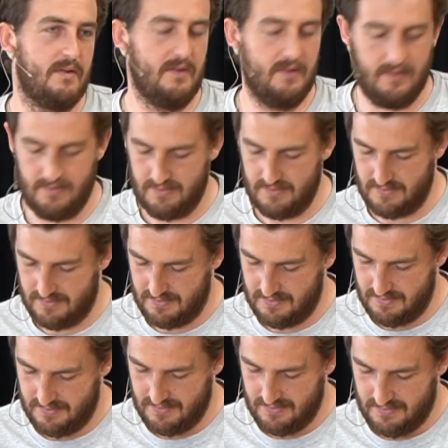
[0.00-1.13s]

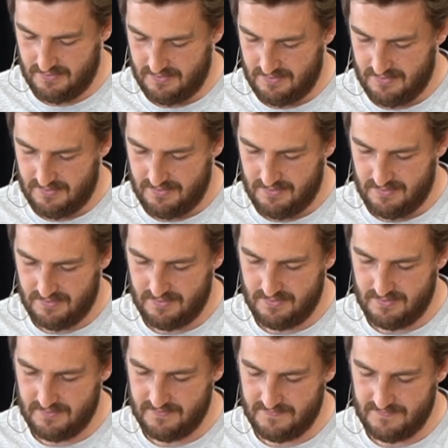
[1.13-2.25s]

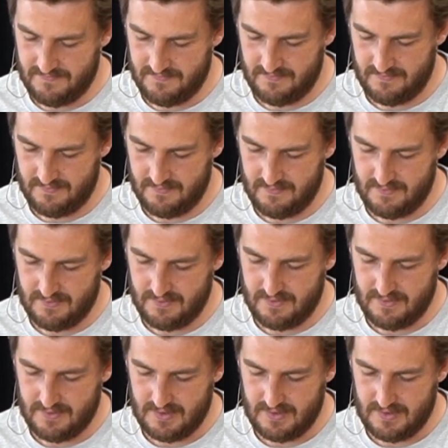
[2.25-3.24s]
Nothing is said.